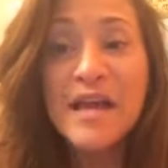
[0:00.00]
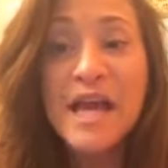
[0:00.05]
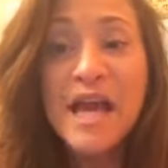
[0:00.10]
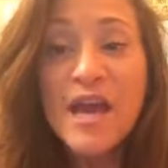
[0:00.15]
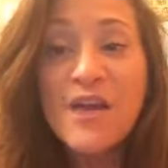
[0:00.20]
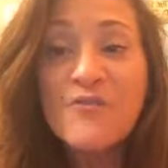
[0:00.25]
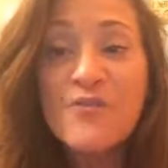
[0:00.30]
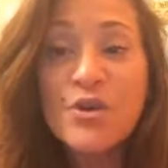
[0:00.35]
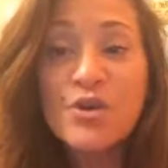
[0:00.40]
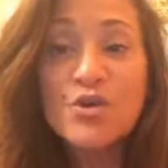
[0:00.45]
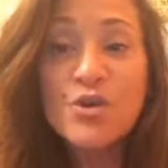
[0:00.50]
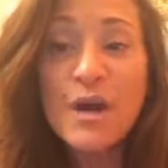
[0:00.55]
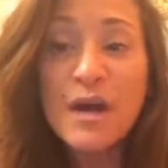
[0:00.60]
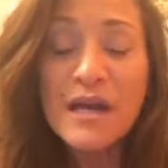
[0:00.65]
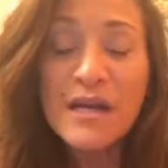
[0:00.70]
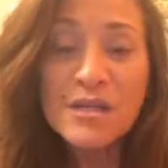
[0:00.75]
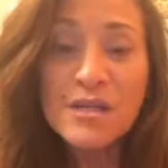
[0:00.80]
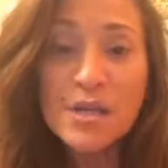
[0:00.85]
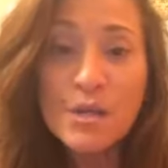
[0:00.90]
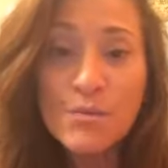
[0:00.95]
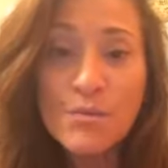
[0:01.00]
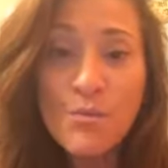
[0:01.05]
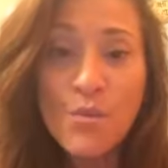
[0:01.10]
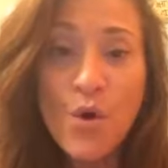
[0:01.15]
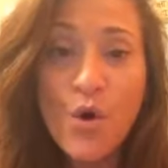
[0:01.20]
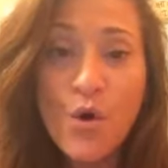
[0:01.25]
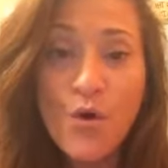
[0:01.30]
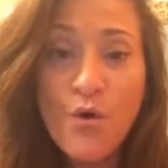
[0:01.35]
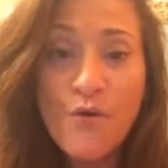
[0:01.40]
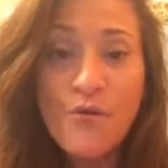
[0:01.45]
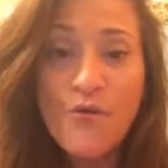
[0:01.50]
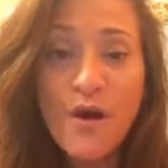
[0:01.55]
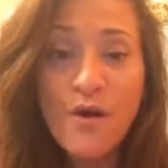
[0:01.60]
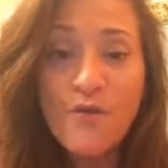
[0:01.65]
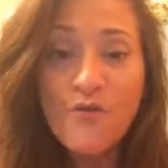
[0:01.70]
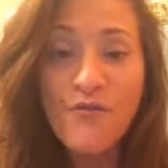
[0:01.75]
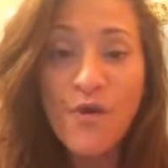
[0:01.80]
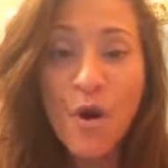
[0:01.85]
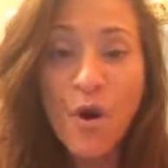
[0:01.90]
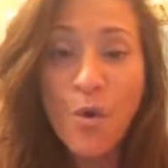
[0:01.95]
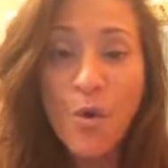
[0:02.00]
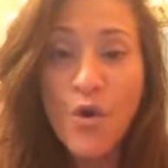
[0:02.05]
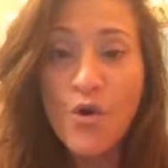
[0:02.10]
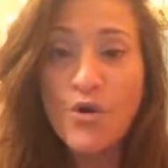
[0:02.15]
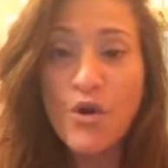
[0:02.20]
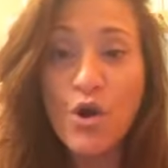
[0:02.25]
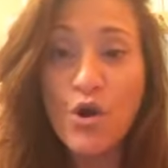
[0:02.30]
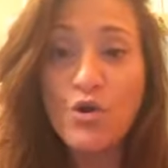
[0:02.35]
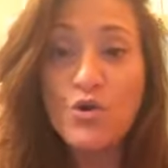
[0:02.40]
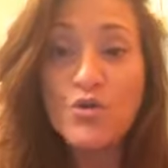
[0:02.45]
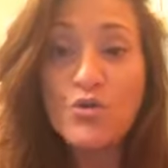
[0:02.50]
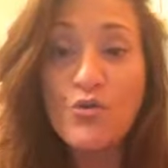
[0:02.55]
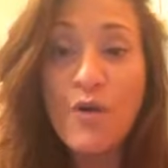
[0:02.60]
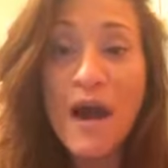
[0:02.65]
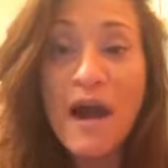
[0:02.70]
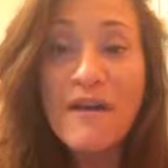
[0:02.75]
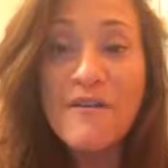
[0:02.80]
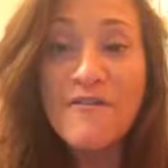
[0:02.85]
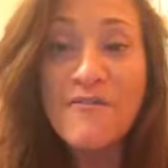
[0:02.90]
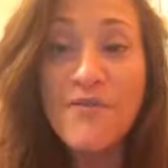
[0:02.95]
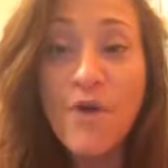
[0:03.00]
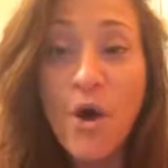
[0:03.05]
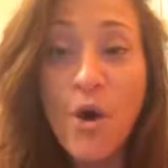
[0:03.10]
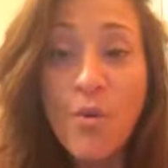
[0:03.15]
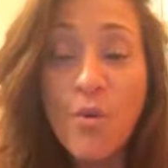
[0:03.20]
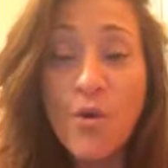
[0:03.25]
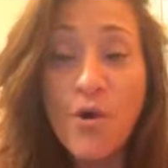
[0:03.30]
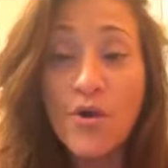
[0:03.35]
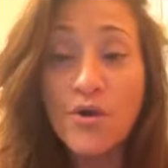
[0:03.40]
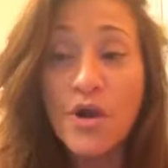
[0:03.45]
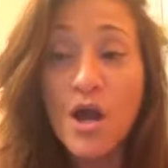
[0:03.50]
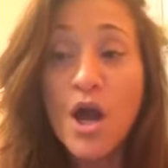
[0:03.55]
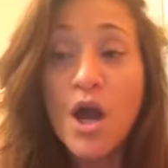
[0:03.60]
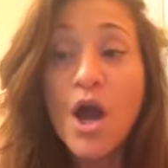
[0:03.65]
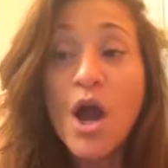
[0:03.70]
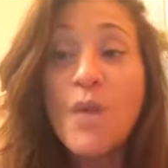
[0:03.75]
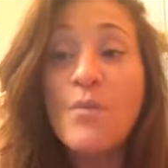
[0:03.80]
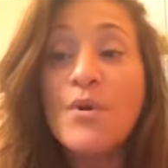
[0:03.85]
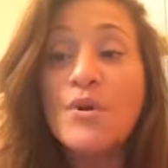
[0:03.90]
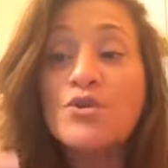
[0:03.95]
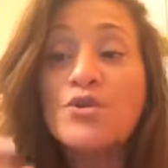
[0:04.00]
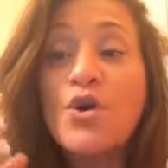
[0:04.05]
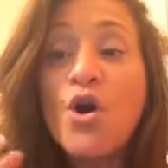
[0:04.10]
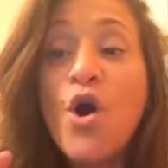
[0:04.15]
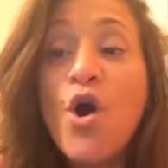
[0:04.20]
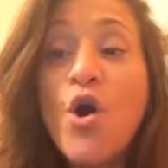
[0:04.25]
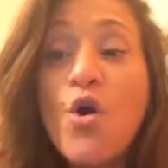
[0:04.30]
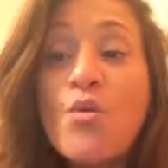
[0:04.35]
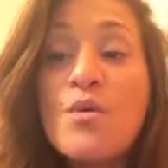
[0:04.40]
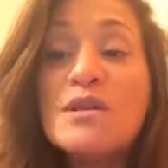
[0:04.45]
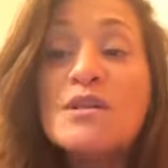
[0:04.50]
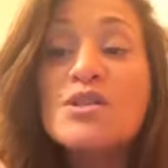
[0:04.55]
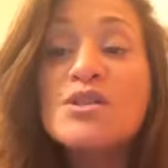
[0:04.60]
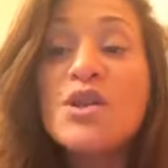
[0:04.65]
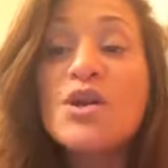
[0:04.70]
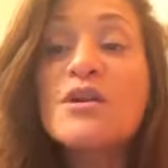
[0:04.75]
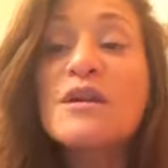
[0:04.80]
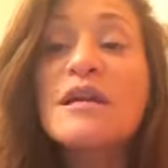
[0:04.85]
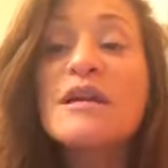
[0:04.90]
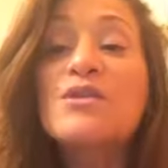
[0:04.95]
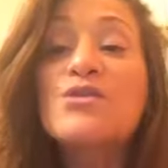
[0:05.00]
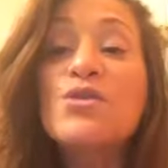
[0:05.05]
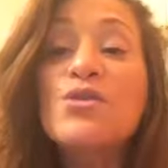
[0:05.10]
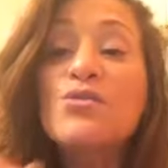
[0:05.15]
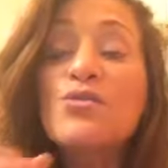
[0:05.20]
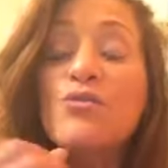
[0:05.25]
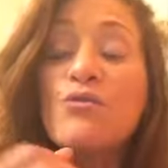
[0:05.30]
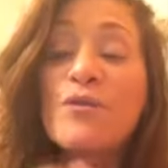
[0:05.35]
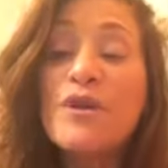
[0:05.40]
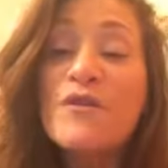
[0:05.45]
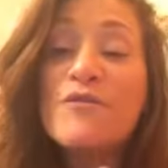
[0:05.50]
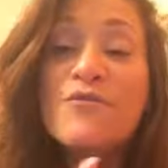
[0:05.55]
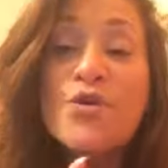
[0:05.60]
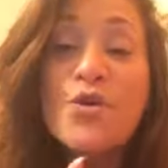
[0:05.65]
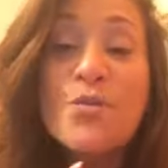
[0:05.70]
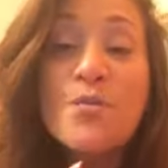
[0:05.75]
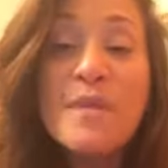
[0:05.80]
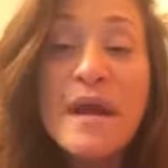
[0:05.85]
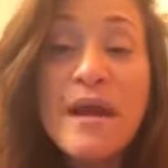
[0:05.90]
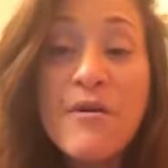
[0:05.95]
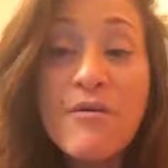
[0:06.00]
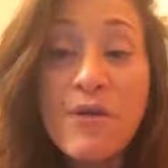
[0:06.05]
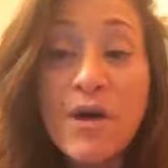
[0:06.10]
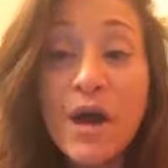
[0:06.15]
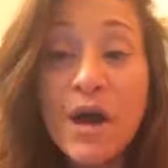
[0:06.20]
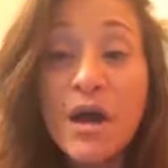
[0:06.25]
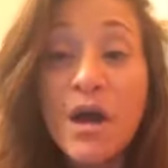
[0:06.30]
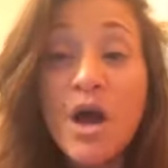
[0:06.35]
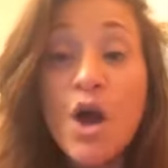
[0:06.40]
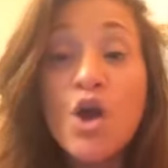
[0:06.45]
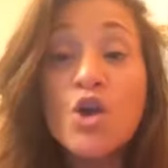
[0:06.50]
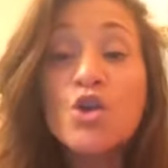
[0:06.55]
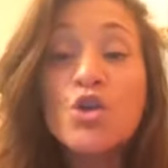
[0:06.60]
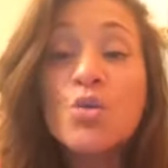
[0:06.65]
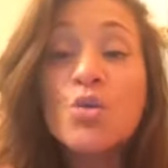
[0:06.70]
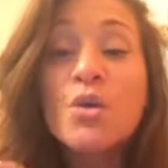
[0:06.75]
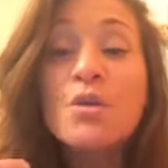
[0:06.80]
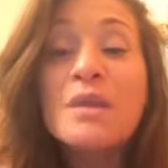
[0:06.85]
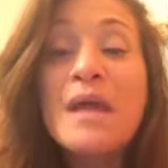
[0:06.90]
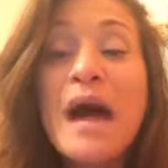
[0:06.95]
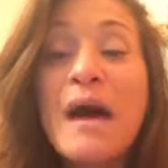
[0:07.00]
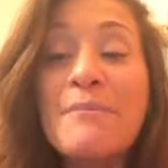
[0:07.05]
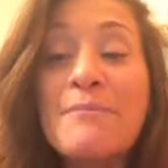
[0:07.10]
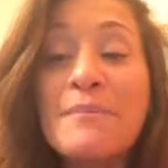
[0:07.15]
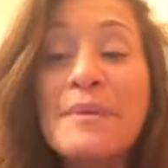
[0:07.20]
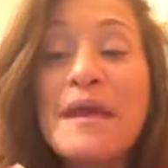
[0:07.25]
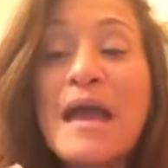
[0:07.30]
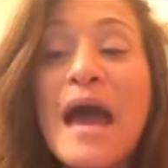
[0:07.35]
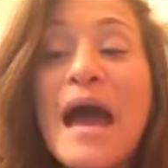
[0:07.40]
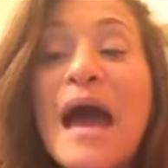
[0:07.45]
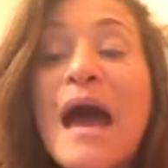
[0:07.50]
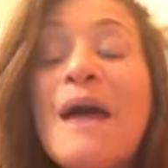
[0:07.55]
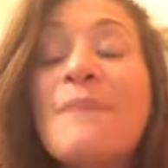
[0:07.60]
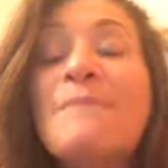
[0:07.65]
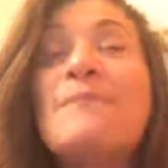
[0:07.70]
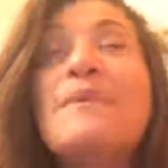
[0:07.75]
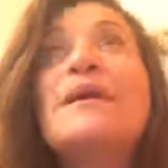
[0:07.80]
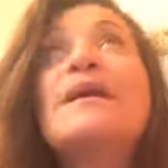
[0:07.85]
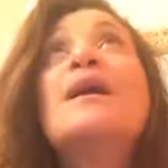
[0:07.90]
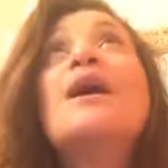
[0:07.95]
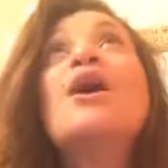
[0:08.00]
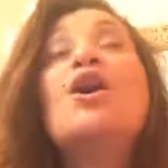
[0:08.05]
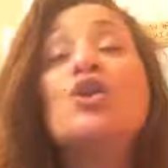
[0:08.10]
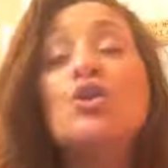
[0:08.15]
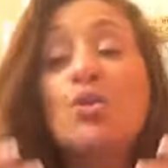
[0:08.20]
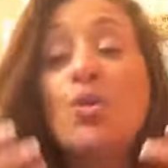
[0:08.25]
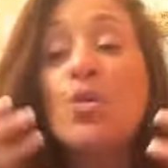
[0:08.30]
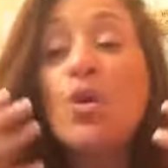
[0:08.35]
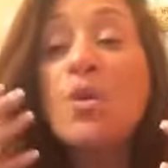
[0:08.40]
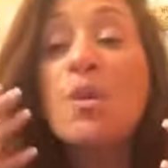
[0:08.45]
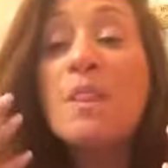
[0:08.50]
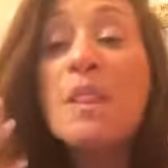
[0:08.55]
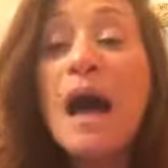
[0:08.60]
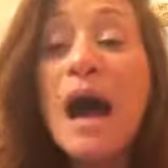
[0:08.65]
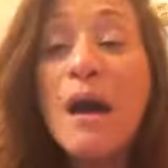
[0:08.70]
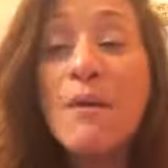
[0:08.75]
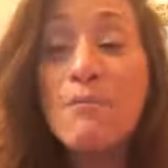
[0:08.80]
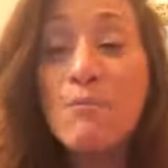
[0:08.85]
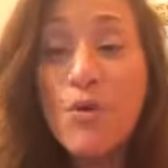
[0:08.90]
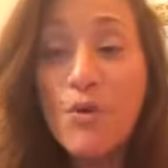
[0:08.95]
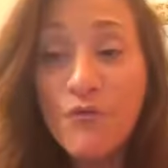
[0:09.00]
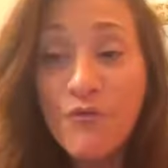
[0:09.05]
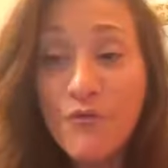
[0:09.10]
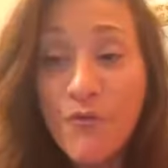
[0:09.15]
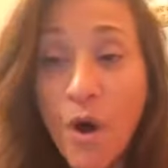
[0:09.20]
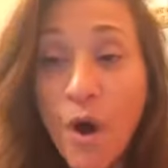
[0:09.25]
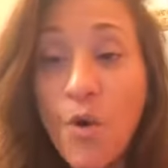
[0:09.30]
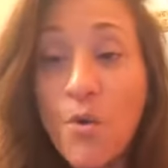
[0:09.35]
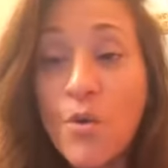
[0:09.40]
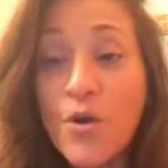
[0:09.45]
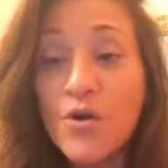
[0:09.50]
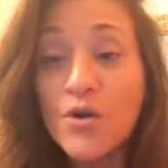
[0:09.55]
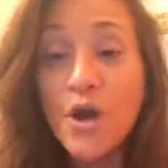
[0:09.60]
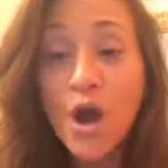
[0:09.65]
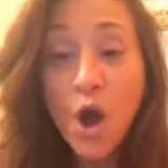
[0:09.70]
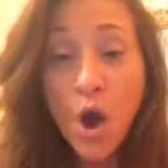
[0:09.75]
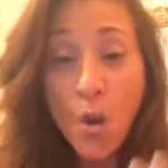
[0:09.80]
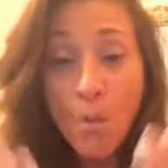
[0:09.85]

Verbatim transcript: If you're trying to move forward or drive forward, but you're always looking through the rearview mirror, you will not be happy. You will not move forward.